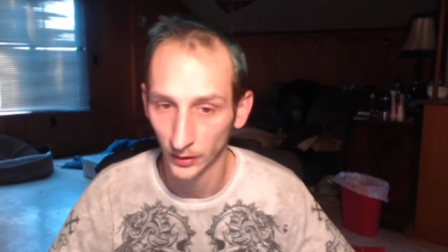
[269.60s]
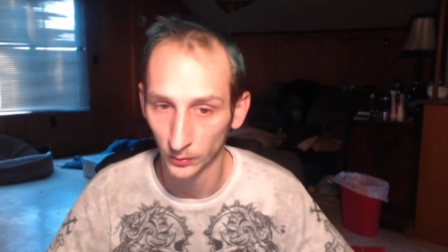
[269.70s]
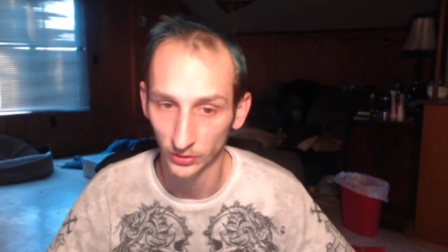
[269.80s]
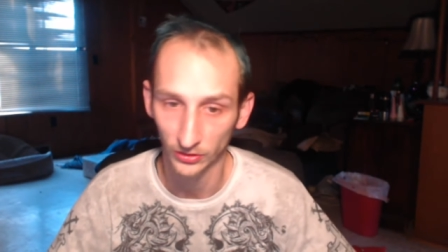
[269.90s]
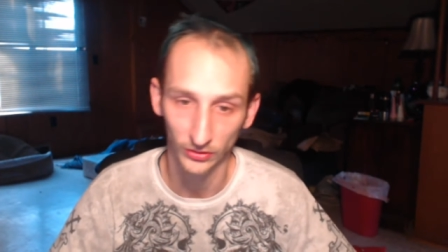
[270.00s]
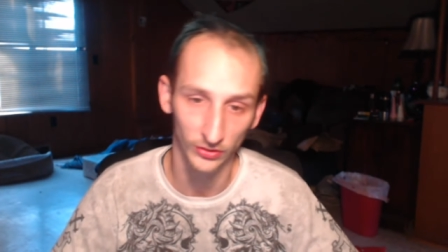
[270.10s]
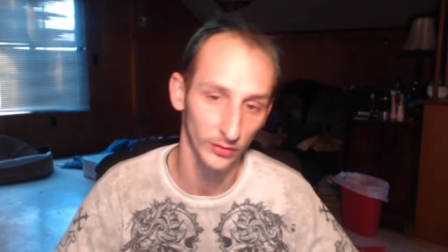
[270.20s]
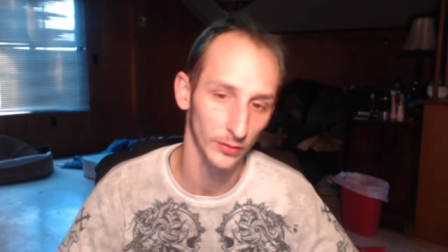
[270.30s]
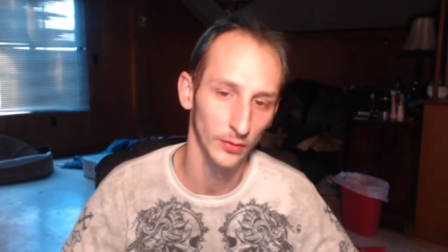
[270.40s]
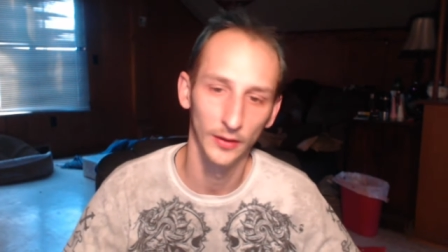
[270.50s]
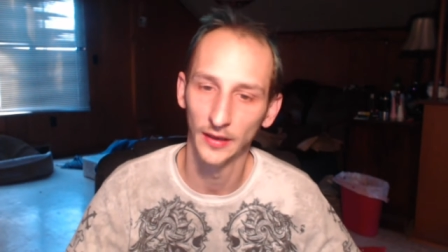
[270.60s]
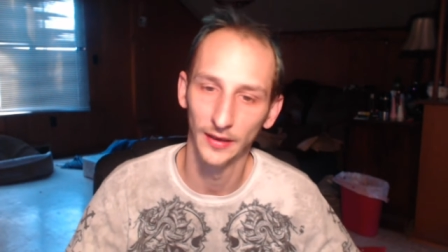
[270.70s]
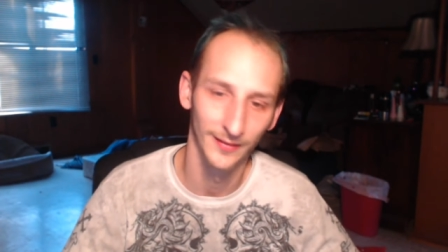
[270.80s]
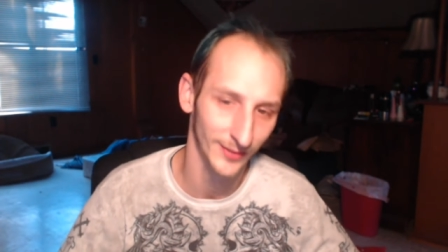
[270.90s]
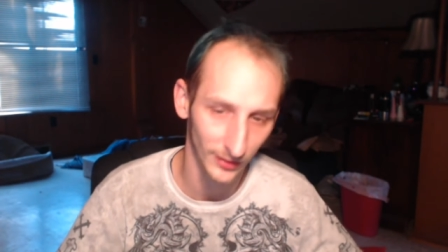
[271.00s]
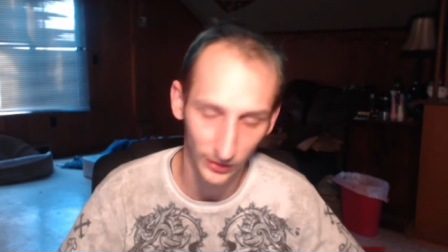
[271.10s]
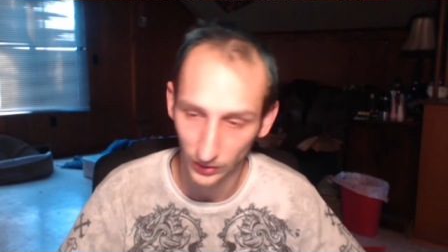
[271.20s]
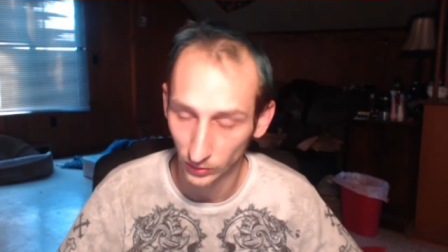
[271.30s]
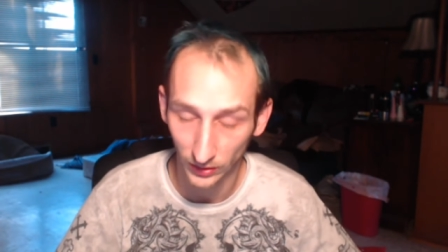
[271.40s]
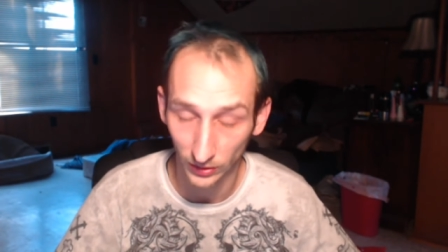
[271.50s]
which is
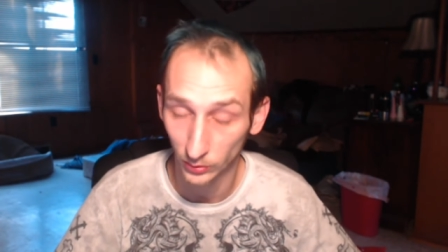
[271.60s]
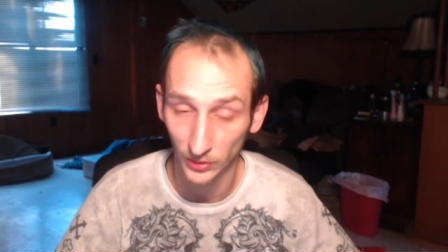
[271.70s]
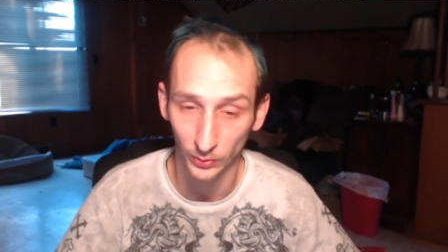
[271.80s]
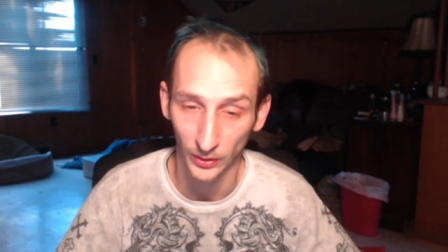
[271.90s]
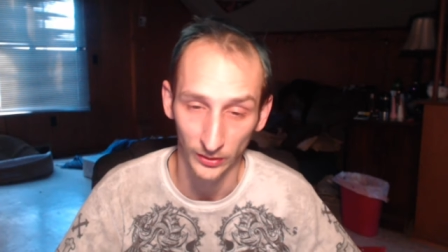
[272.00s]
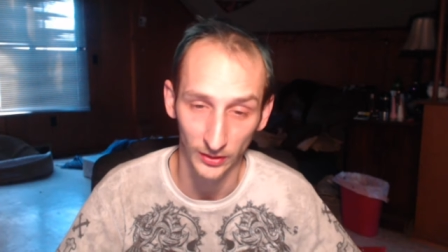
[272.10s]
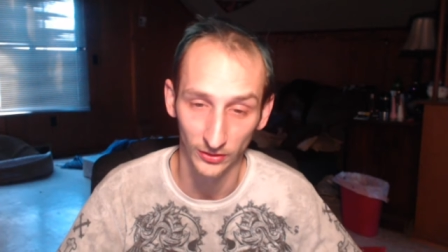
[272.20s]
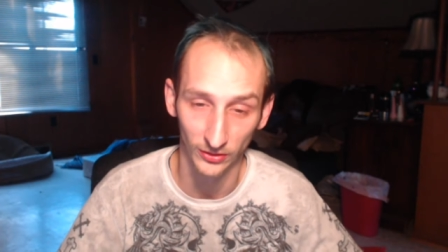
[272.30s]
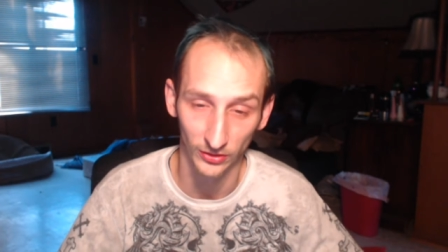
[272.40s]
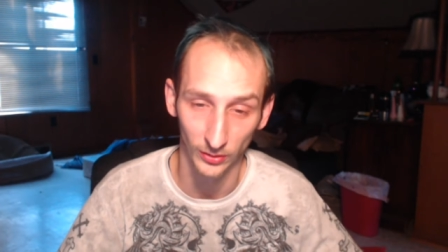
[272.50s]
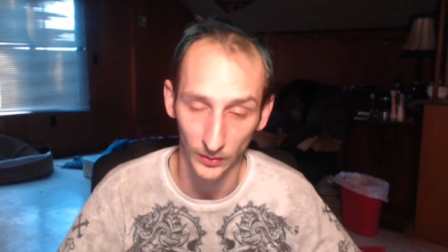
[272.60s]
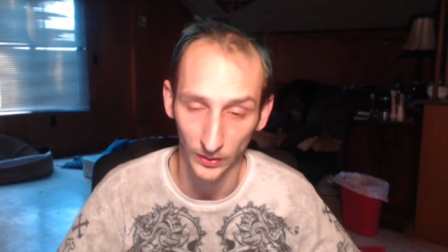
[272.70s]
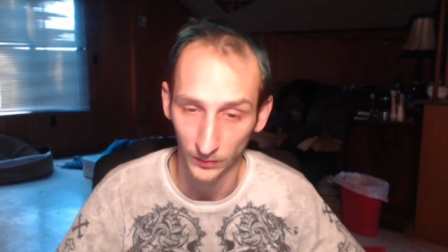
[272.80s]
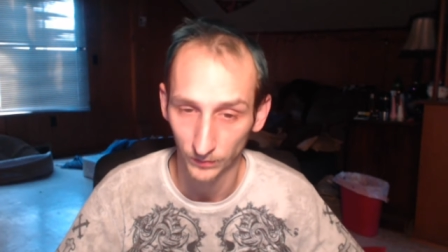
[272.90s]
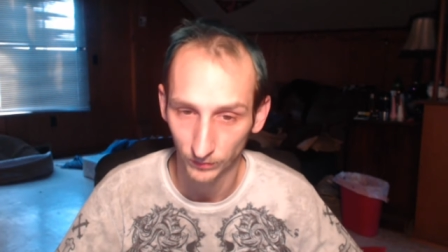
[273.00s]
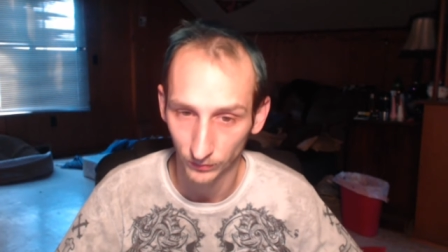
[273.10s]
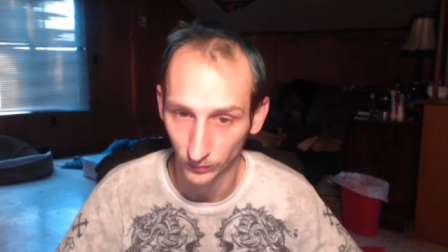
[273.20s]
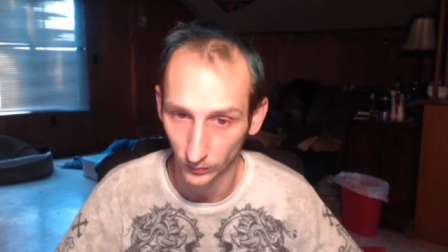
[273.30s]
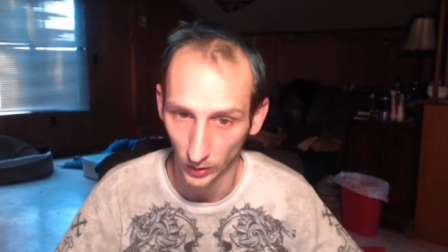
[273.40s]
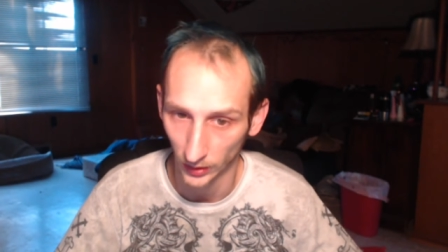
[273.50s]
there, there's ways around it. It's just going to be
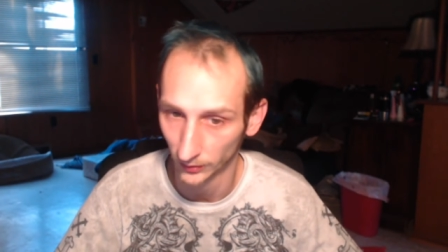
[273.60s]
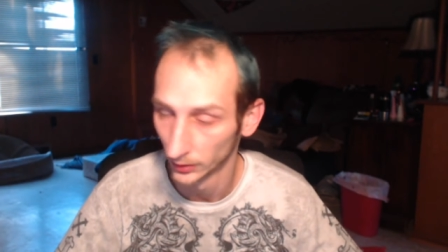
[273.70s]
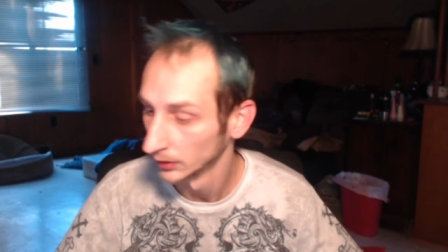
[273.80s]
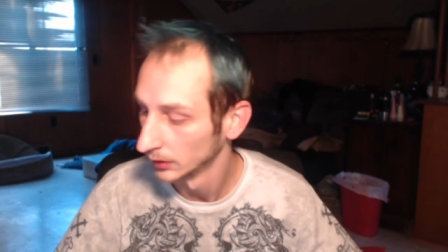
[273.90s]
whatever.